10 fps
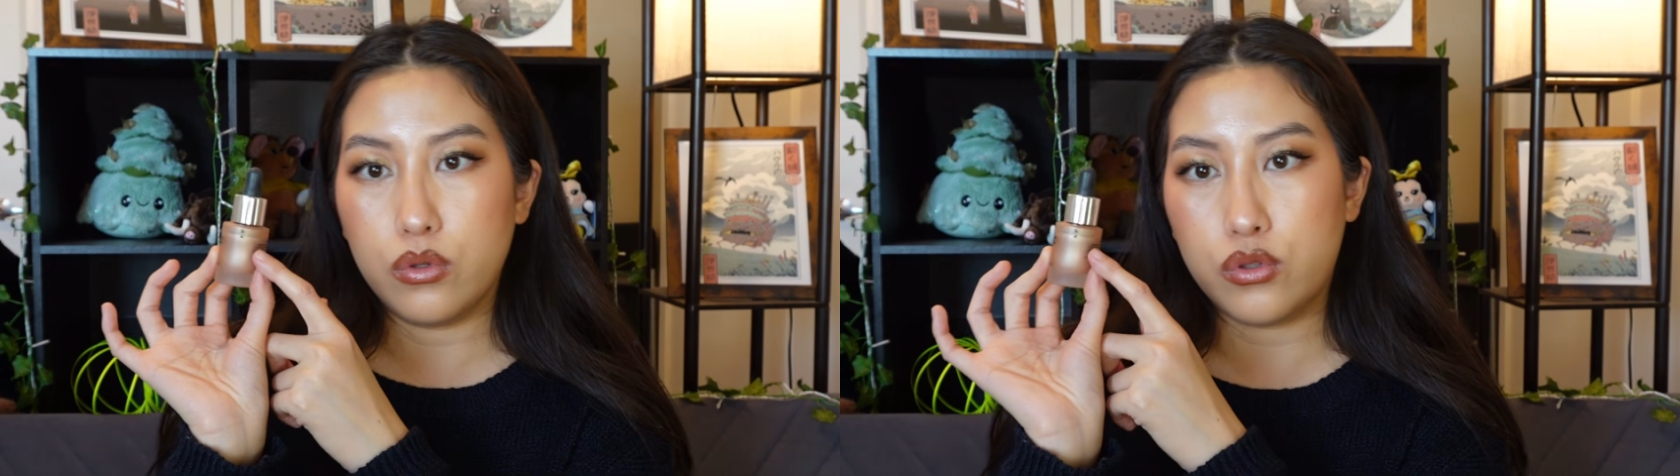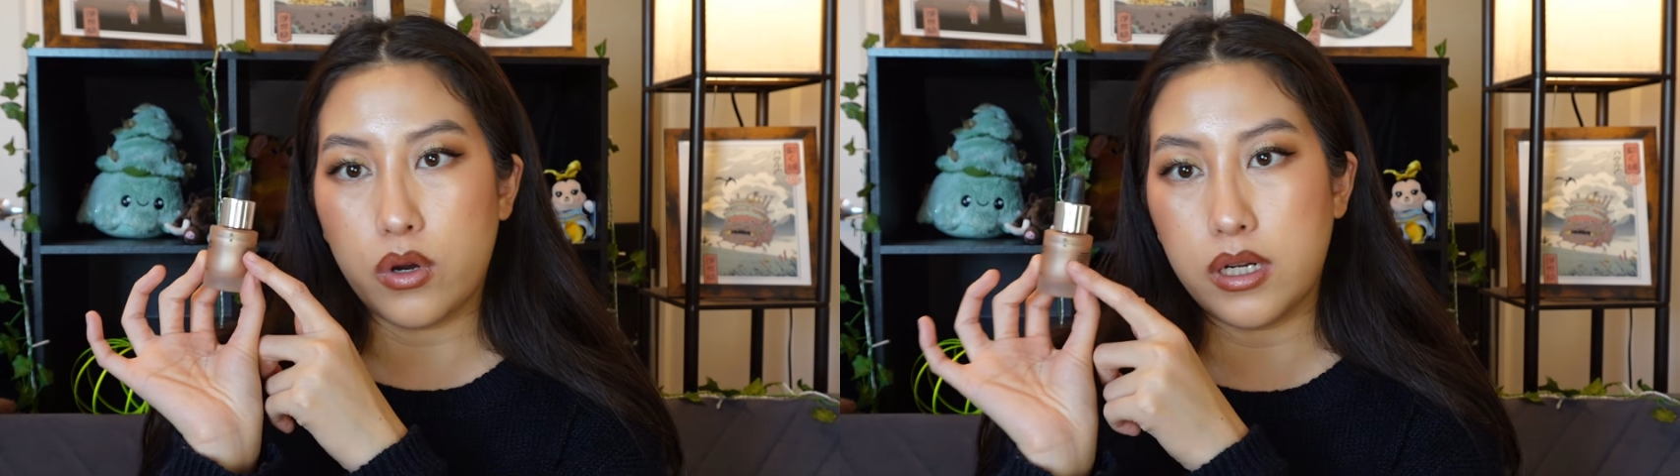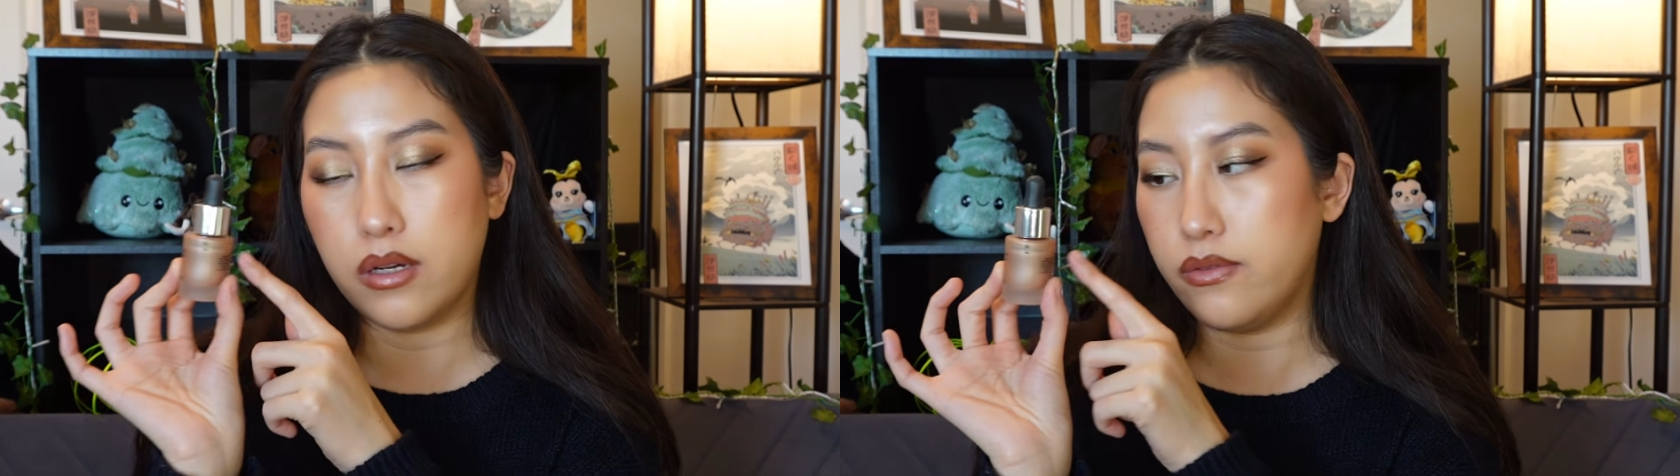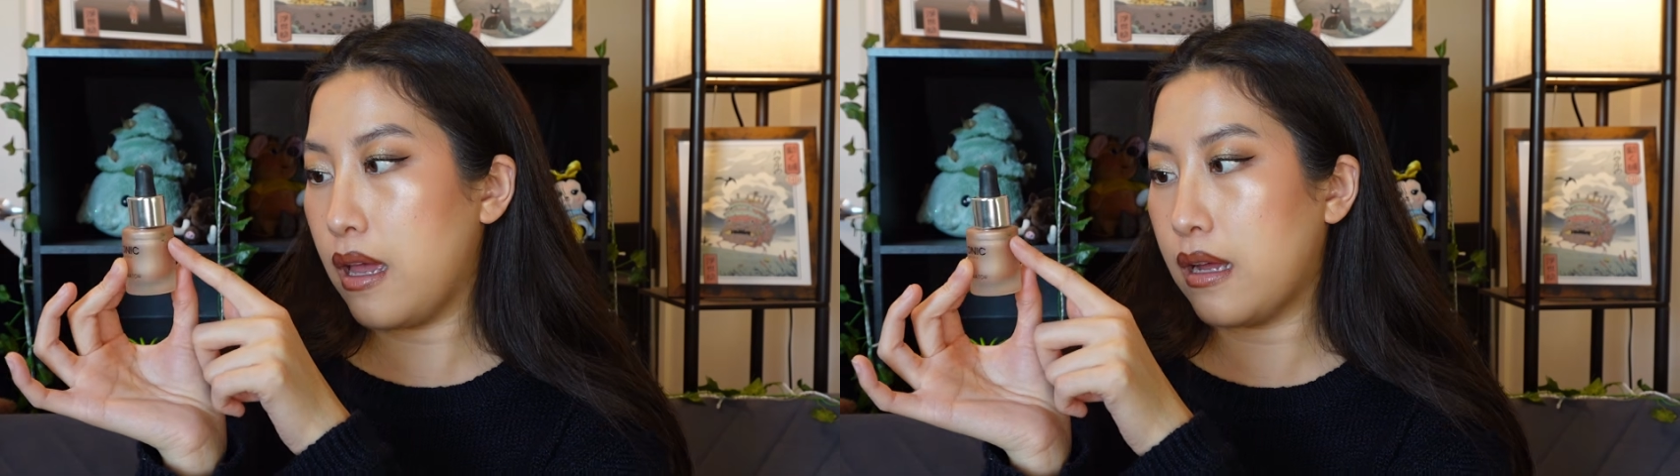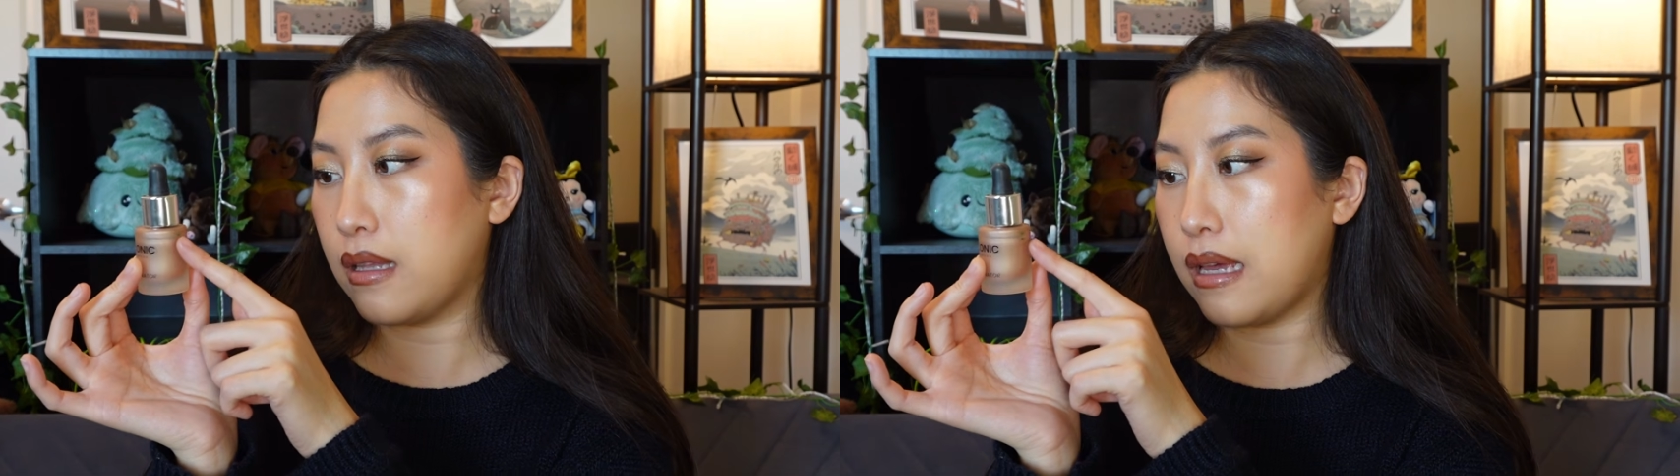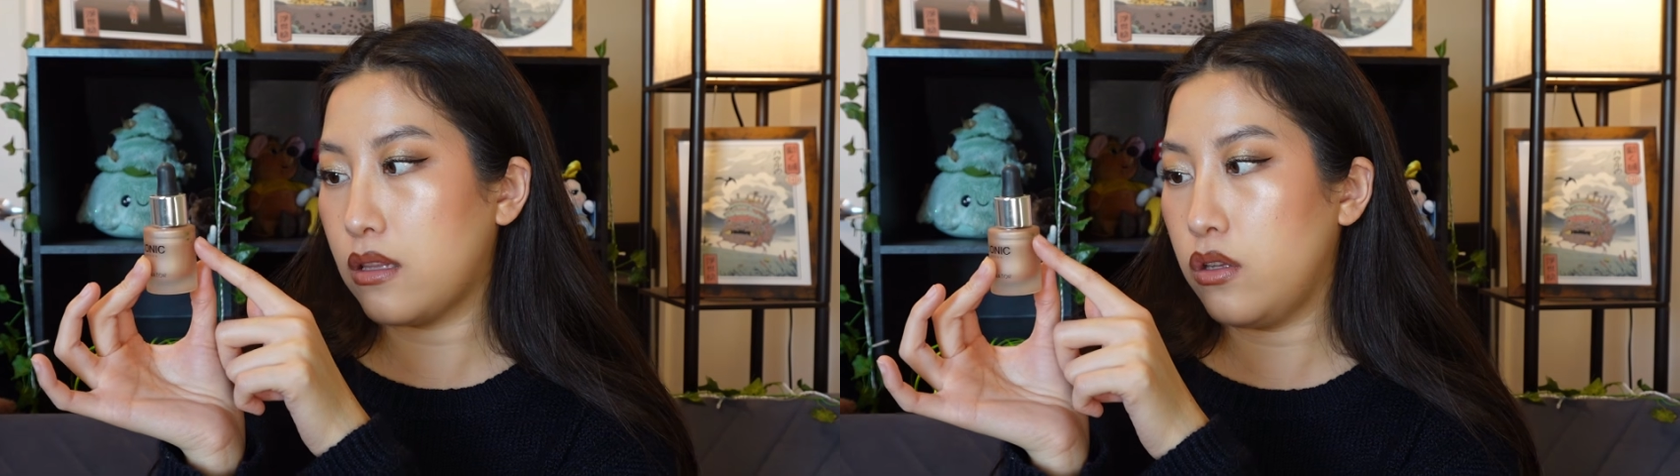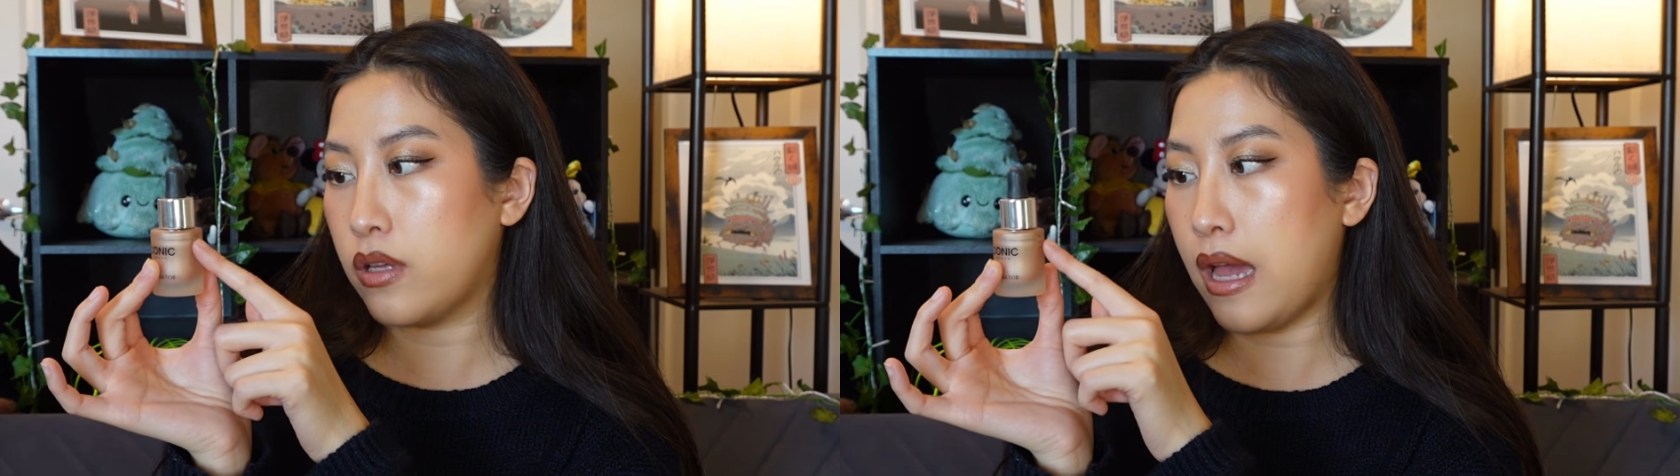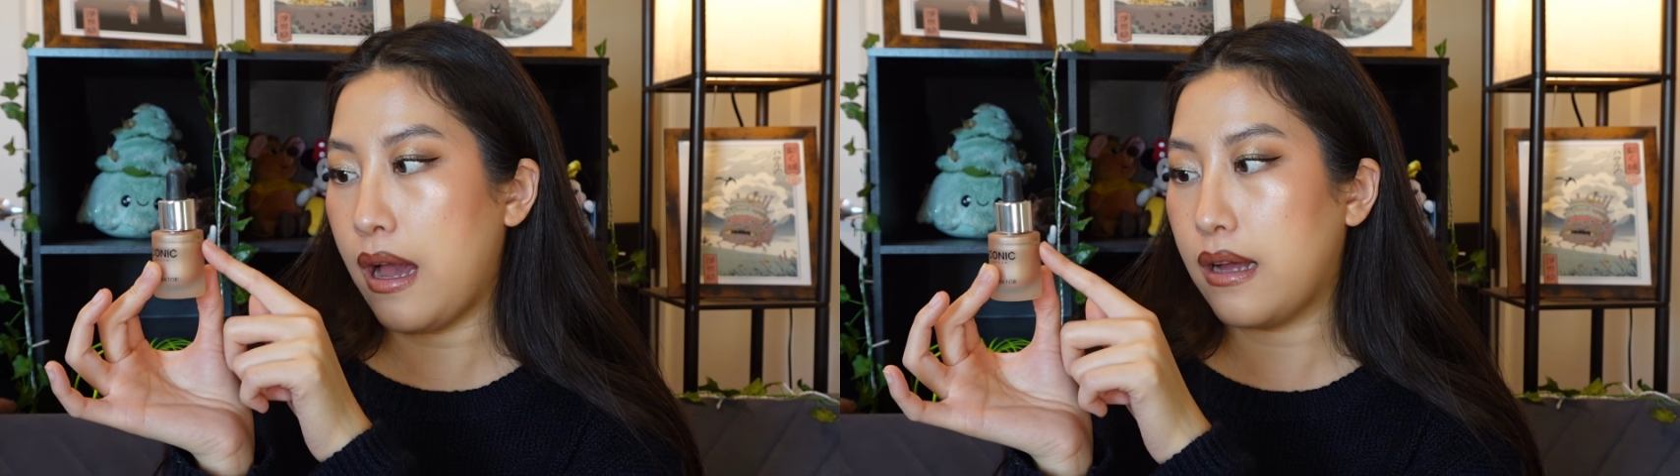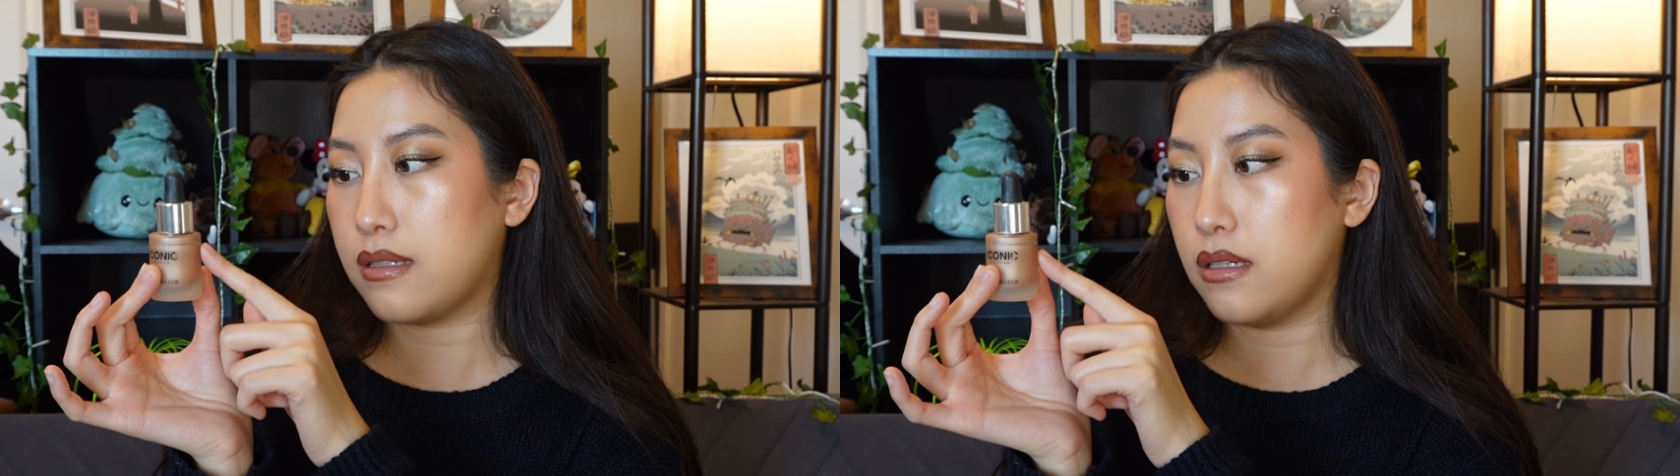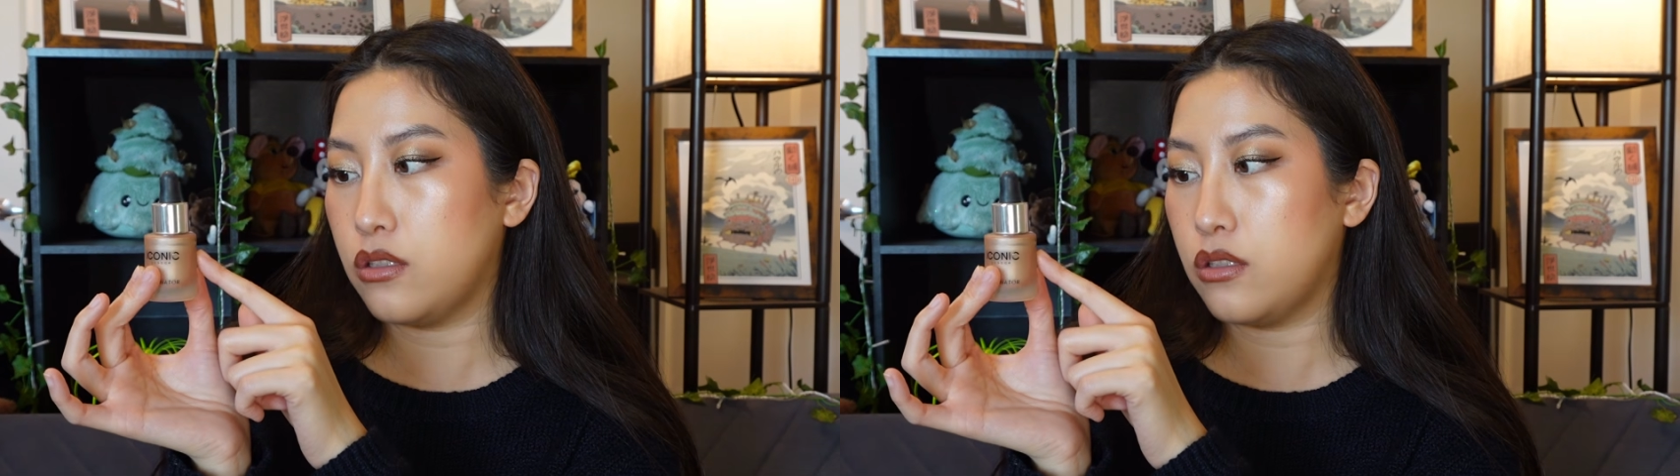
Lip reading: sort of, and like look at